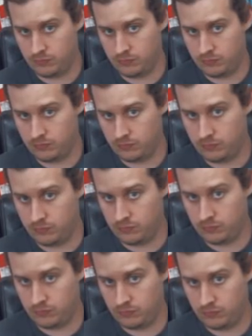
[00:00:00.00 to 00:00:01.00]

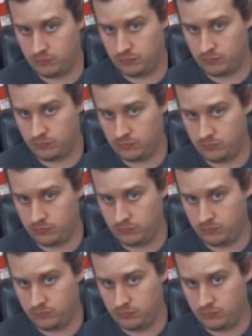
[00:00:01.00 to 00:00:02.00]

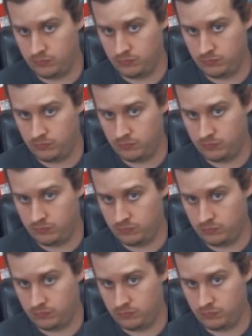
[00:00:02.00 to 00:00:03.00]

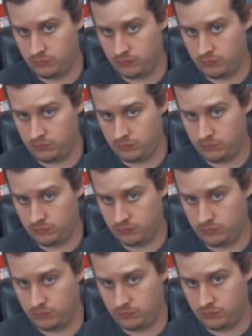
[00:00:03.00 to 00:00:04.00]

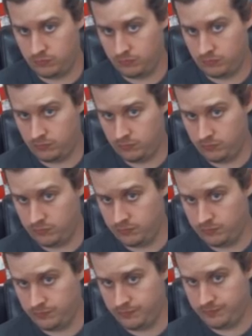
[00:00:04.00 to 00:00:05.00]

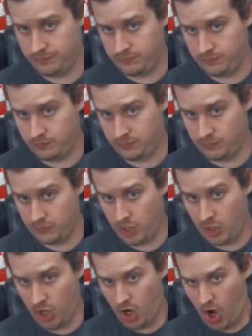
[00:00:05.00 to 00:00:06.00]

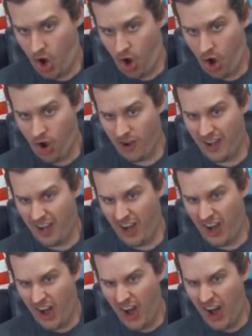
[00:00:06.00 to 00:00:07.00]

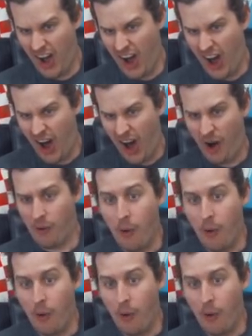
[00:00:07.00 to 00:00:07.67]
[no speech]